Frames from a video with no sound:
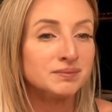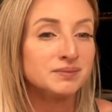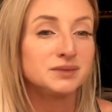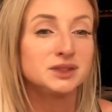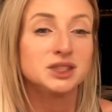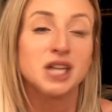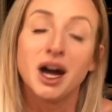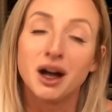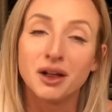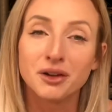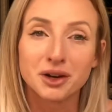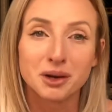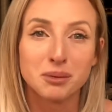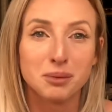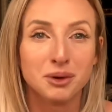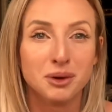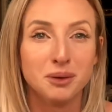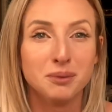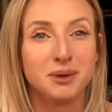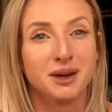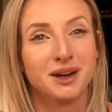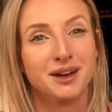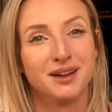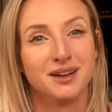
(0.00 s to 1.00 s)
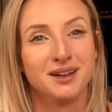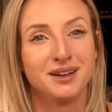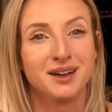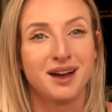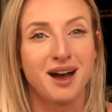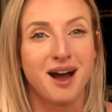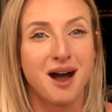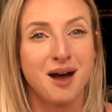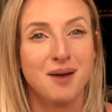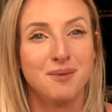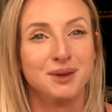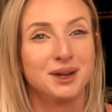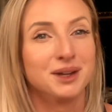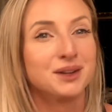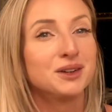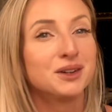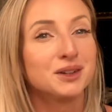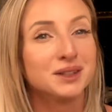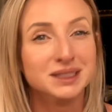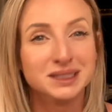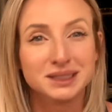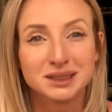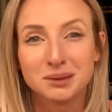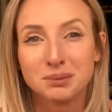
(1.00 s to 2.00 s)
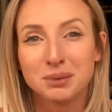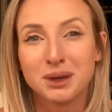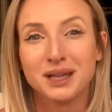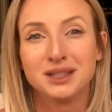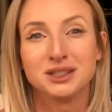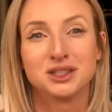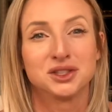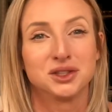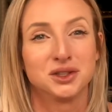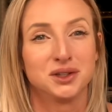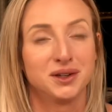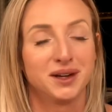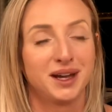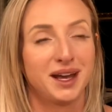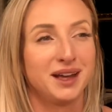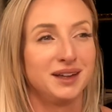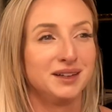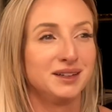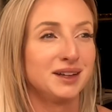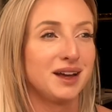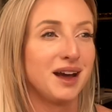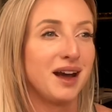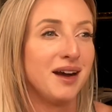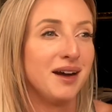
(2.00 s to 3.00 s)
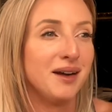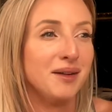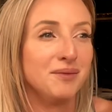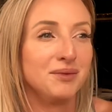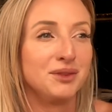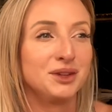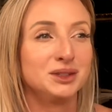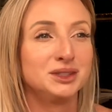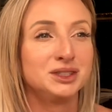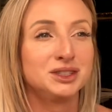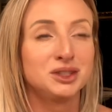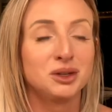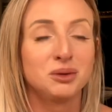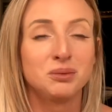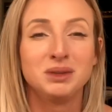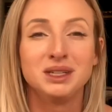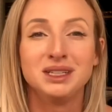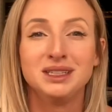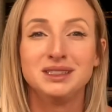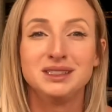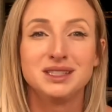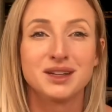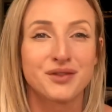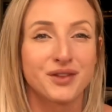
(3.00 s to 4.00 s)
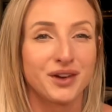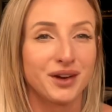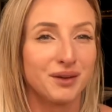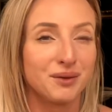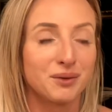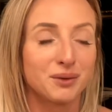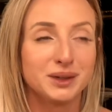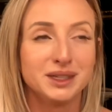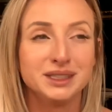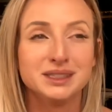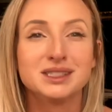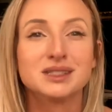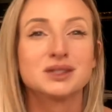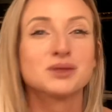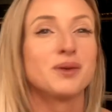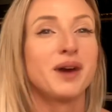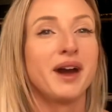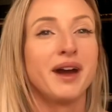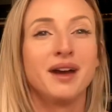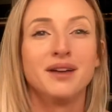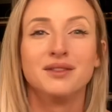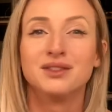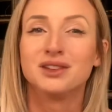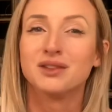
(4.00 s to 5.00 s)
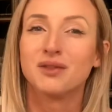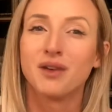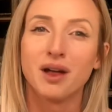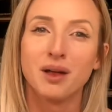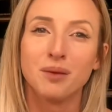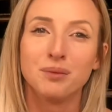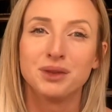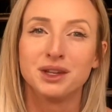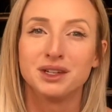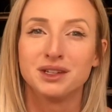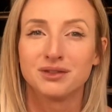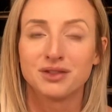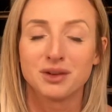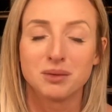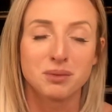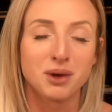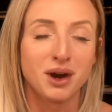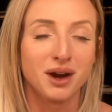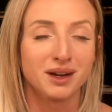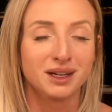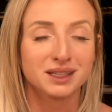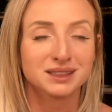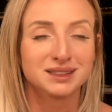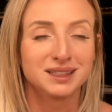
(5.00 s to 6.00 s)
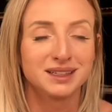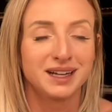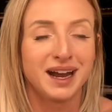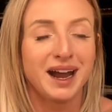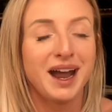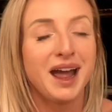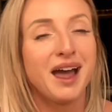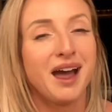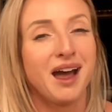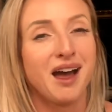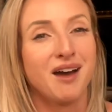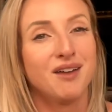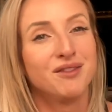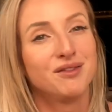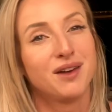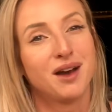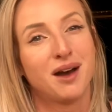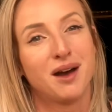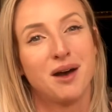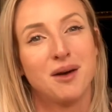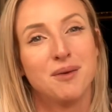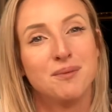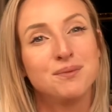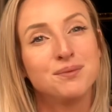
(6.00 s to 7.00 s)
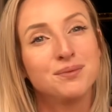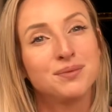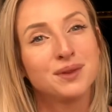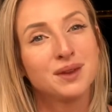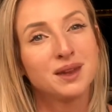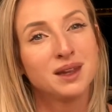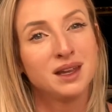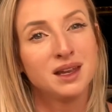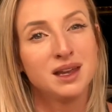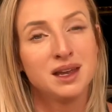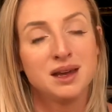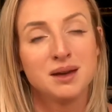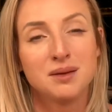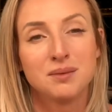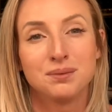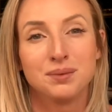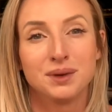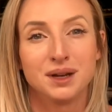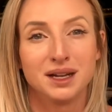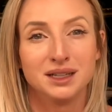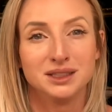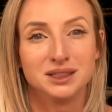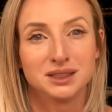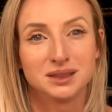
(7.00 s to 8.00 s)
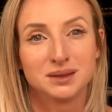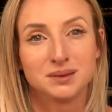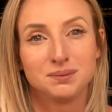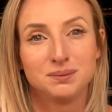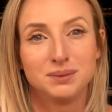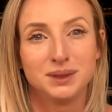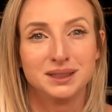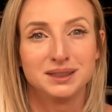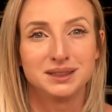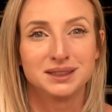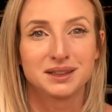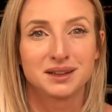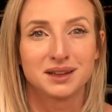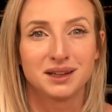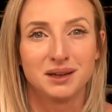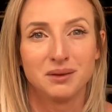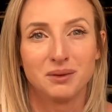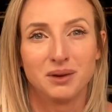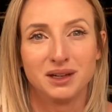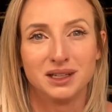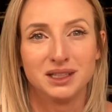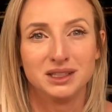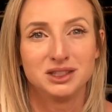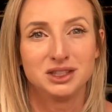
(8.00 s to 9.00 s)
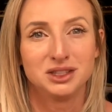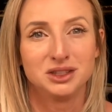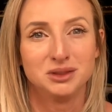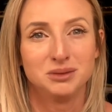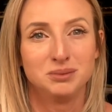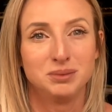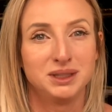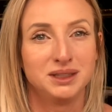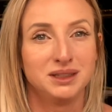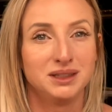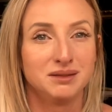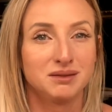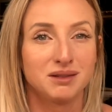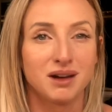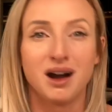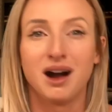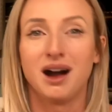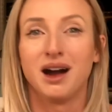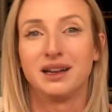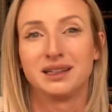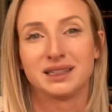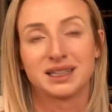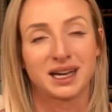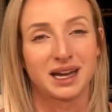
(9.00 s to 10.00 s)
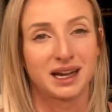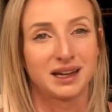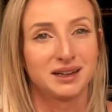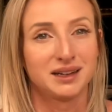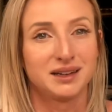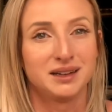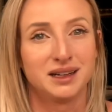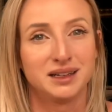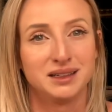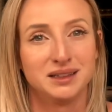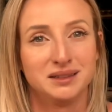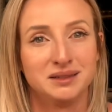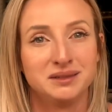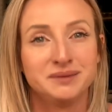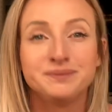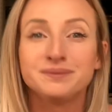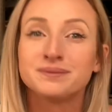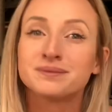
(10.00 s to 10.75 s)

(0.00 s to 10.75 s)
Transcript: tolerable, but increase the pleasure. And there's so many different reasons why I've developed the different products that I have. But I just basically wanted to be raw and candid and